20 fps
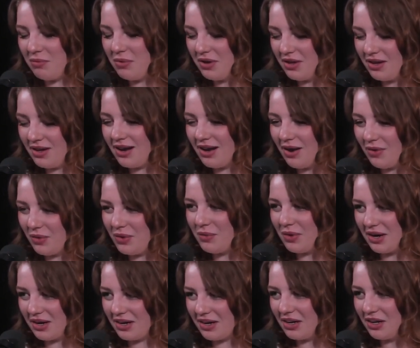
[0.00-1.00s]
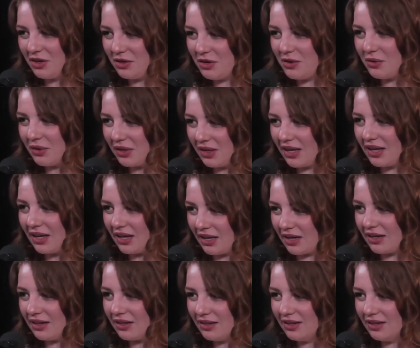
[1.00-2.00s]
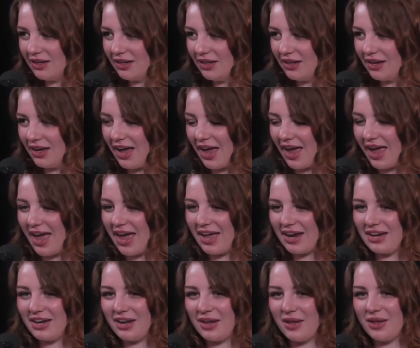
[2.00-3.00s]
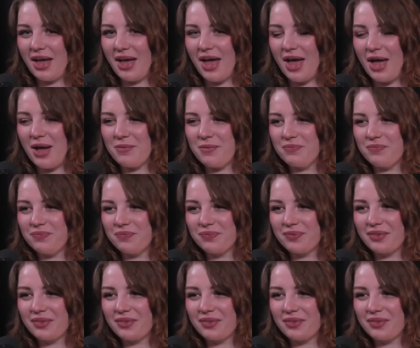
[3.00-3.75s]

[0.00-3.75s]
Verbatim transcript: But you know, we wanted to canoodle a little. Sure. And um,